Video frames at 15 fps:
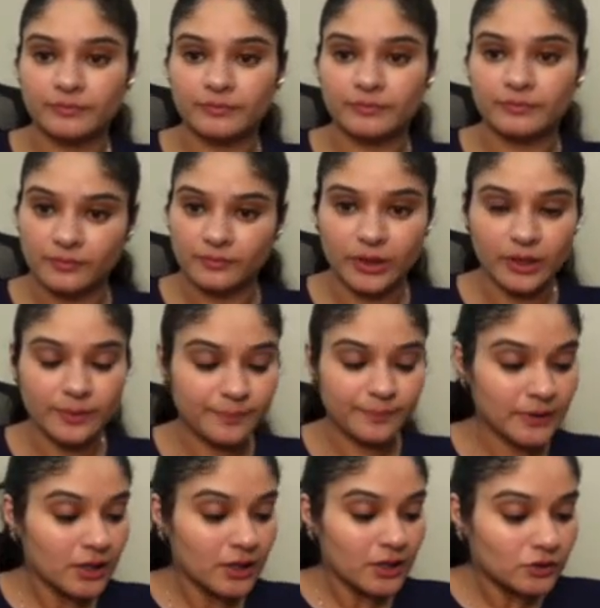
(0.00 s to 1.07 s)
Okay.
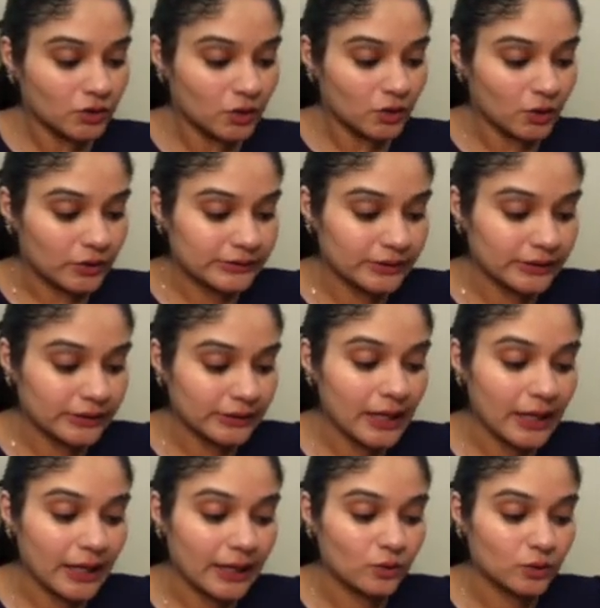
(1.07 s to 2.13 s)
So
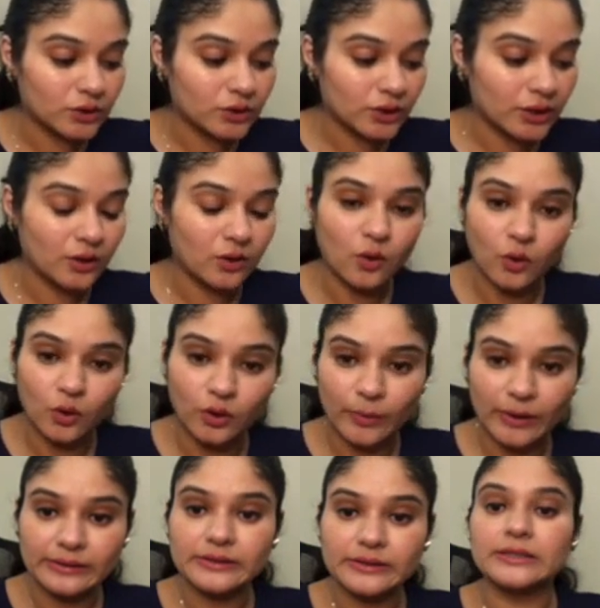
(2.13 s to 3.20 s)
CaNO3 whole twice,
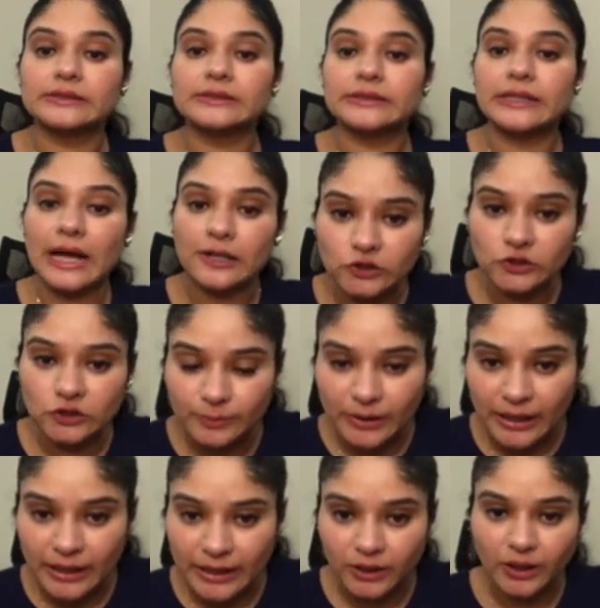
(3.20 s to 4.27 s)
that is calcium
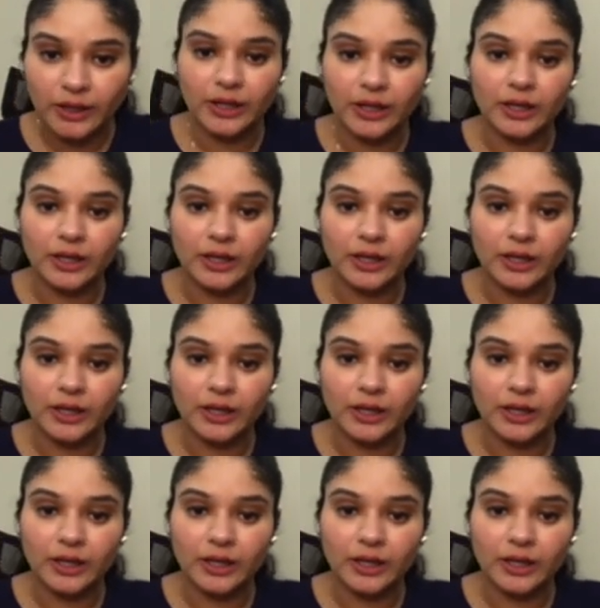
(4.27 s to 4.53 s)
nitrate,